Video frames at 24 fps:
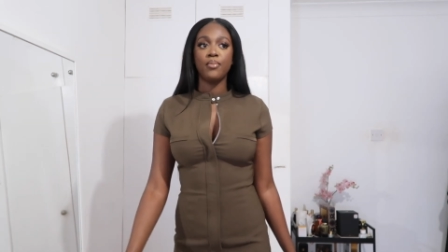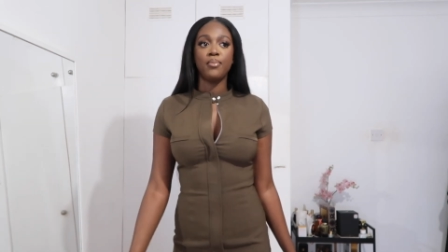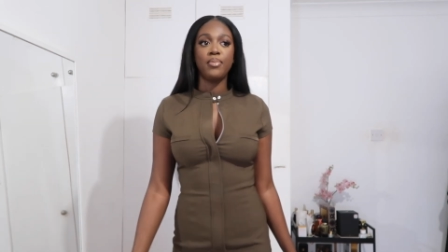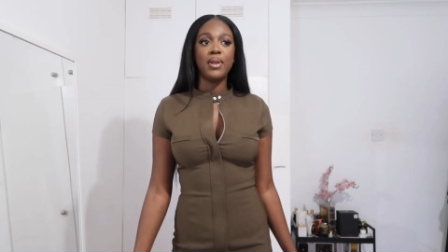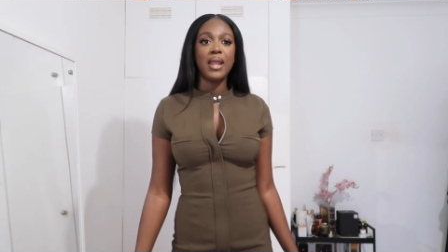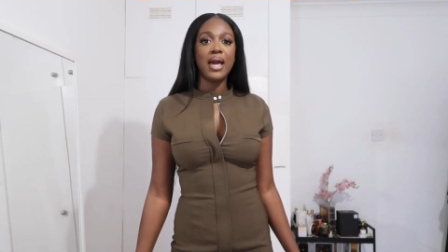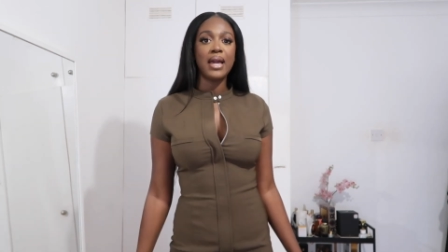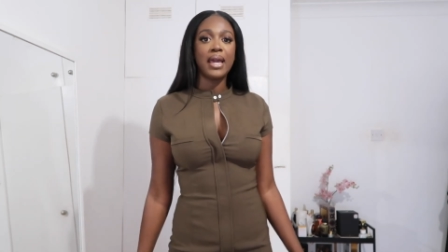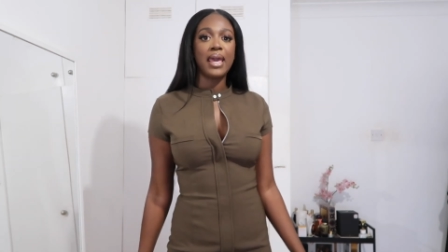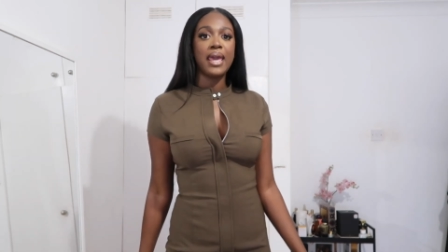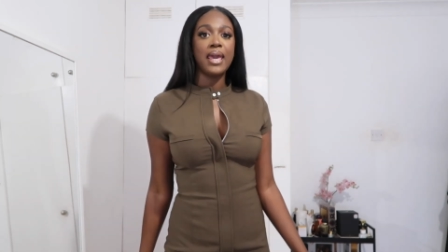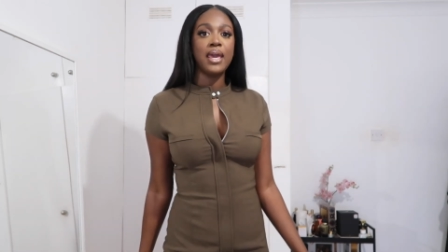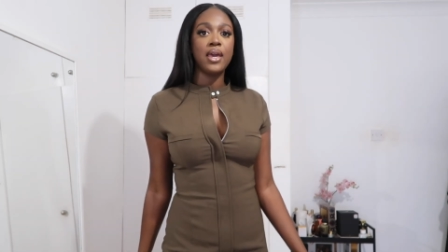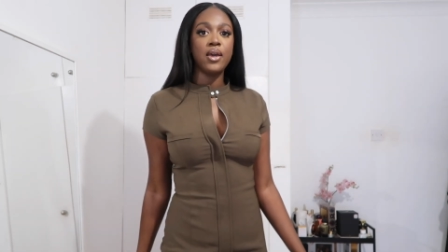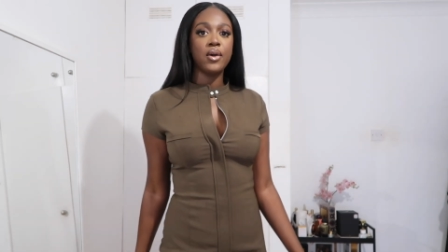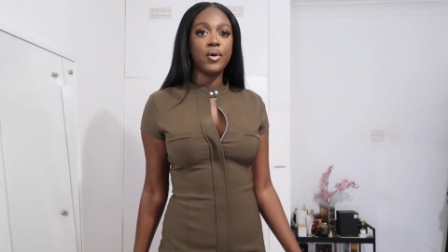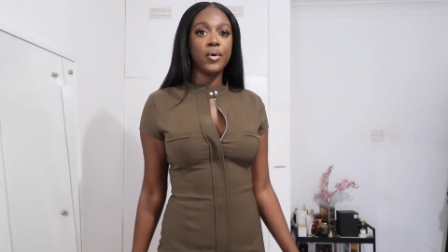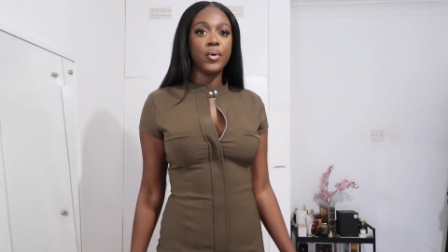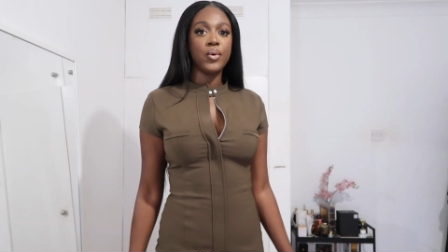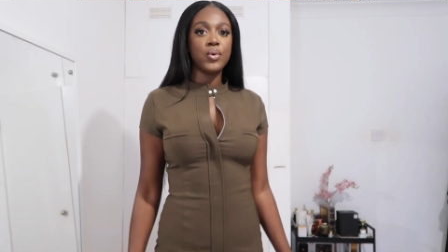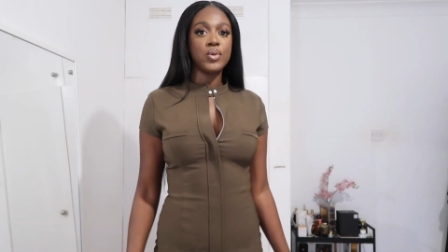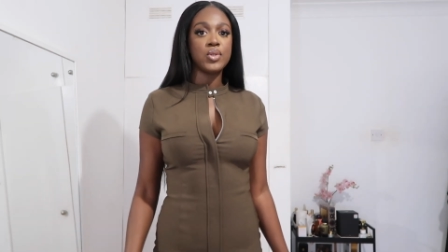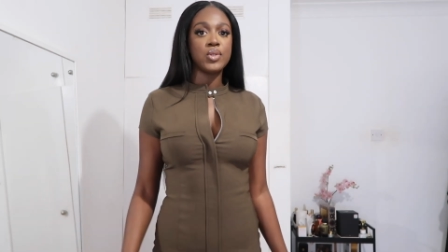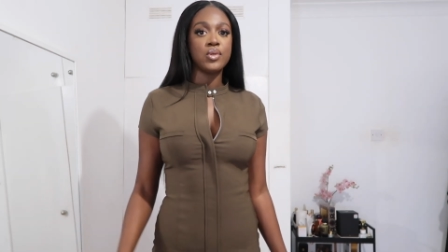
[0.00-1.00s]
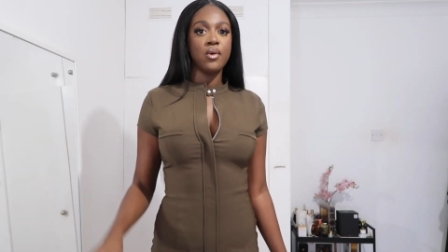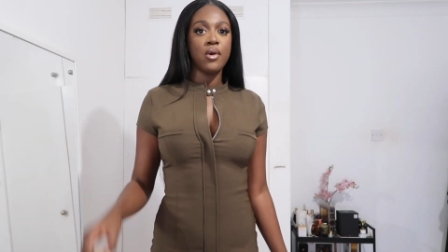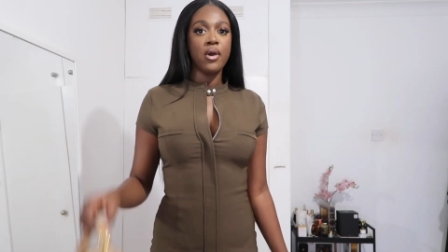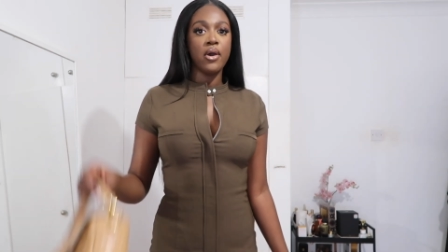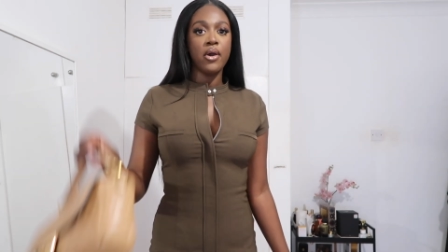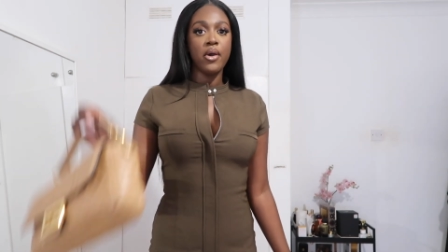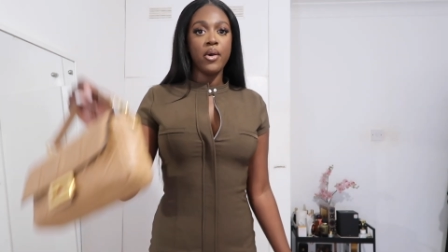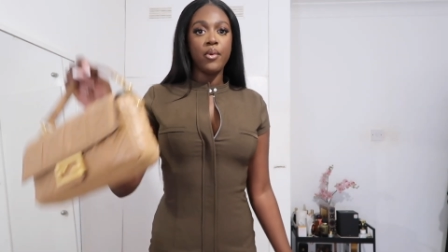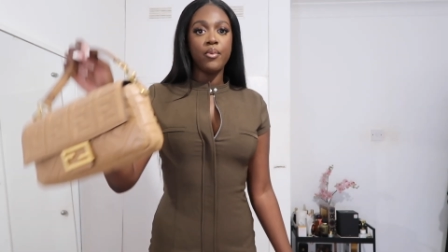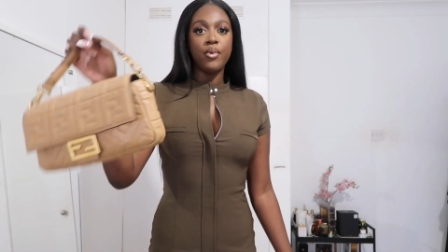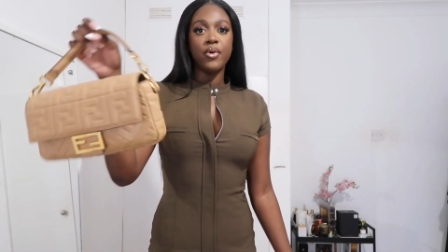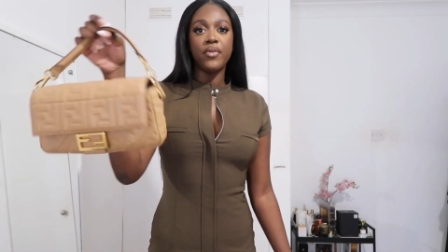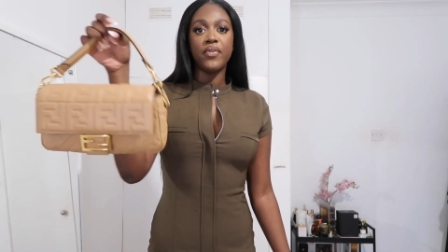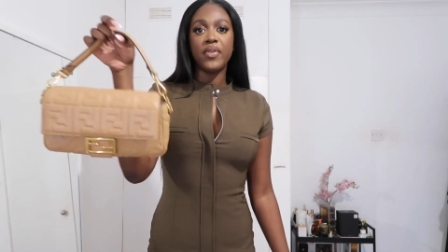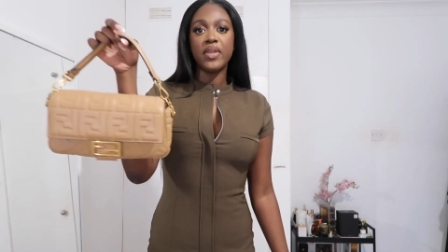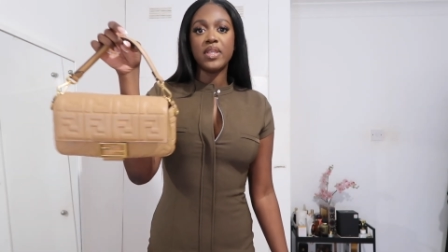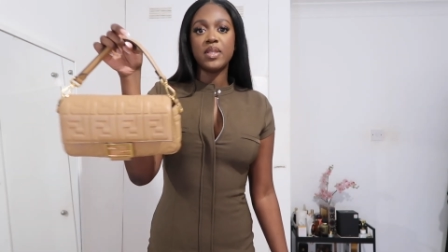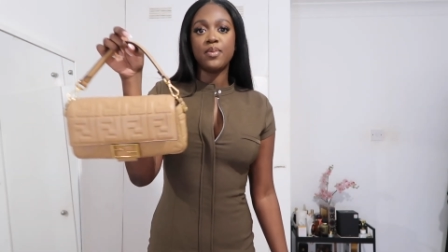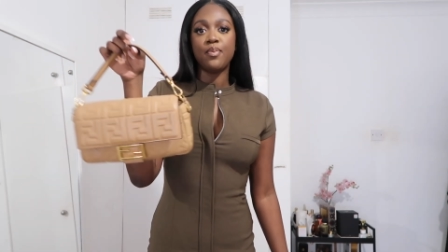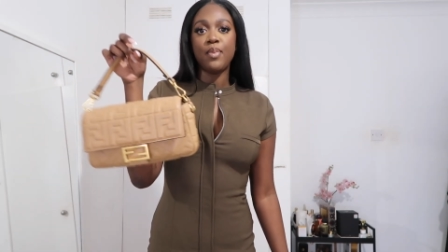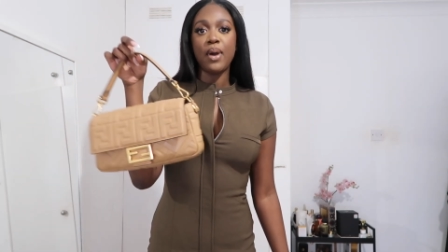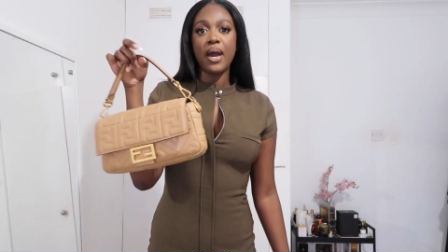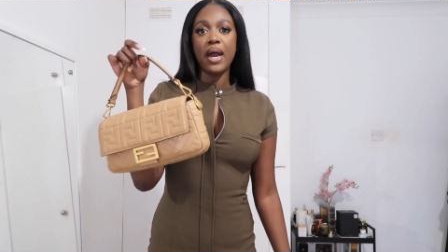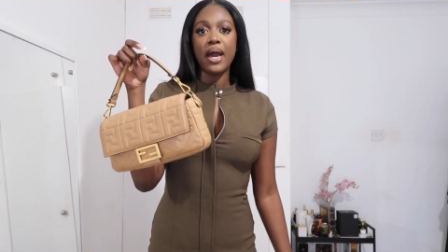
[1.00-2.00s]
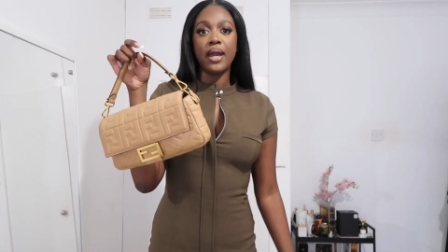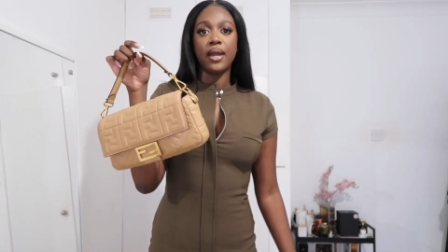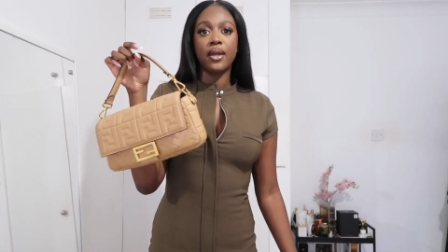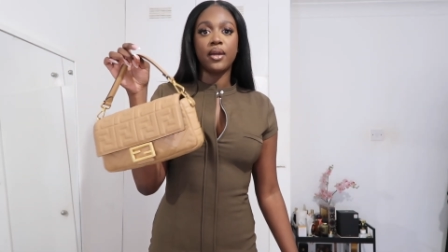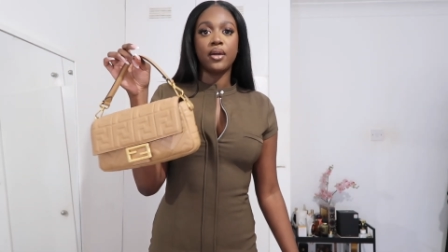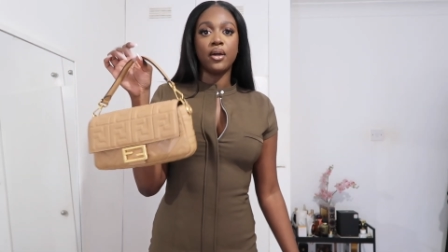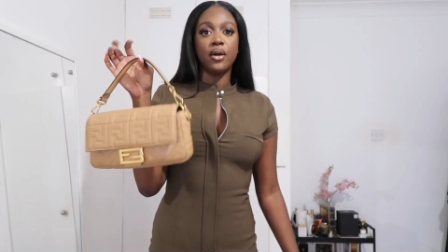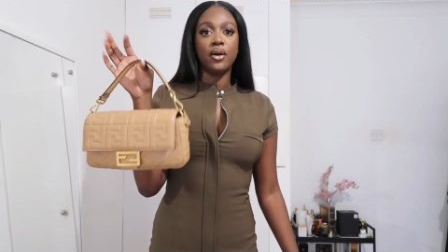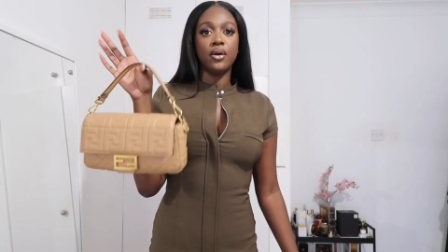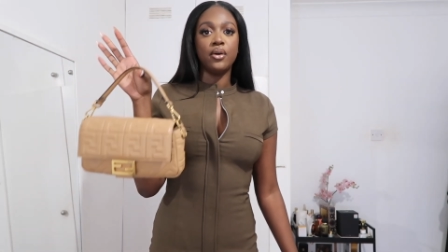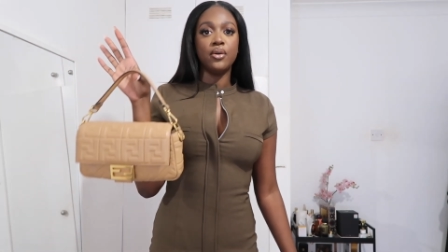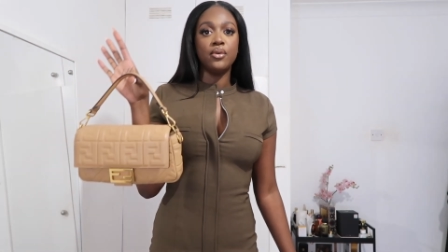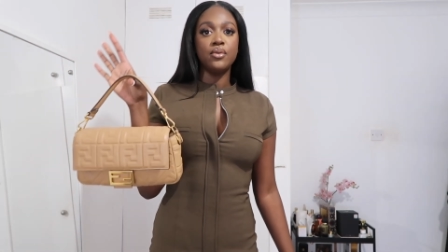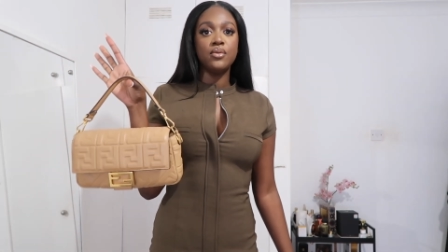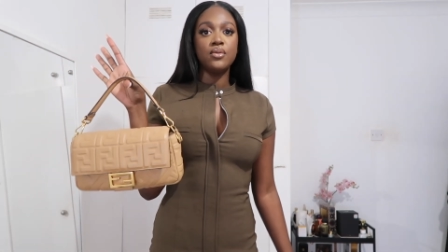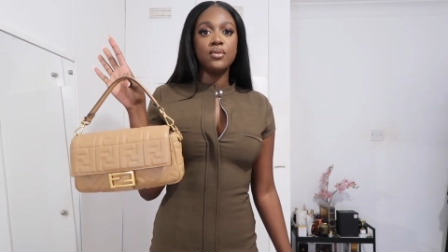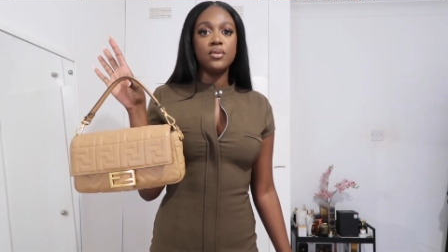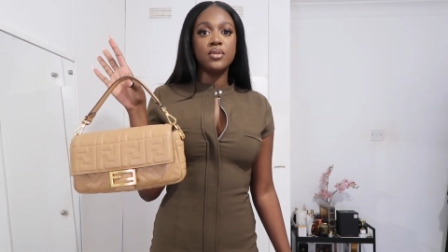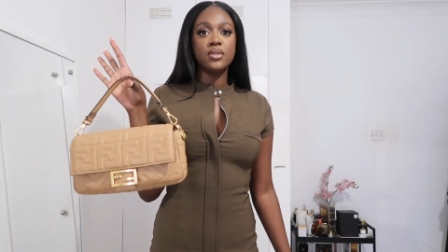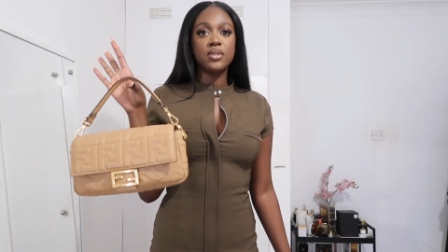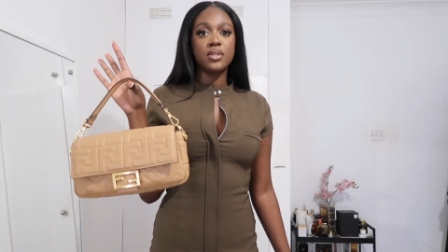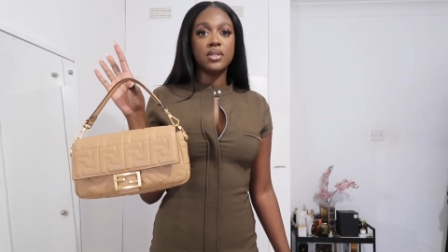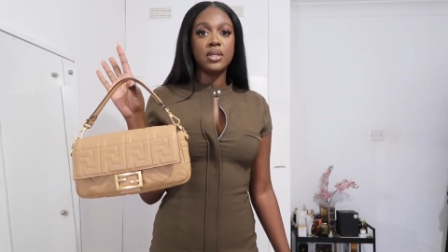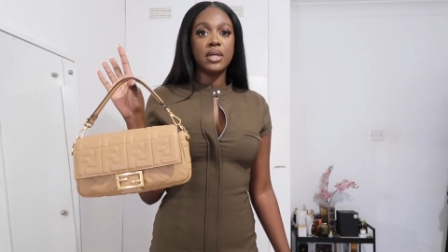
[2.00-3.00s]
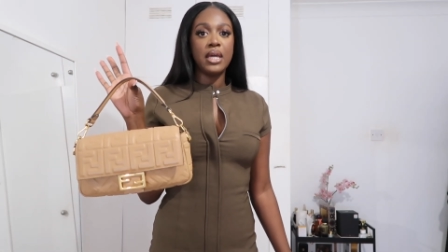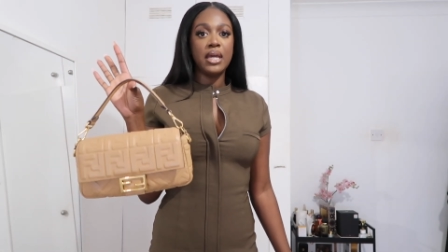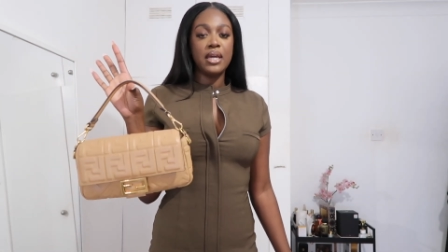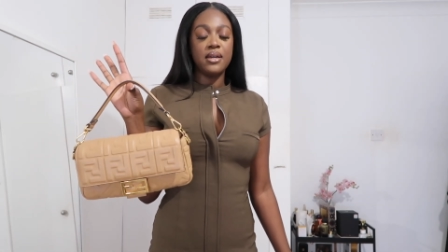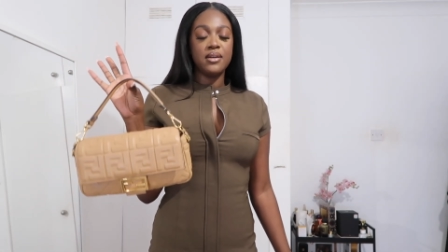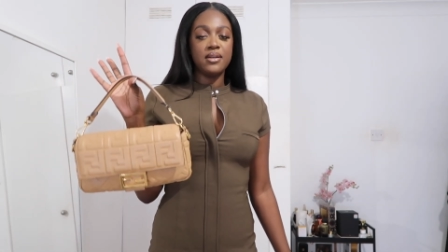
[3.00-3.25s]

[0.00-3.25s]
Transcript: black heels with this bag goes.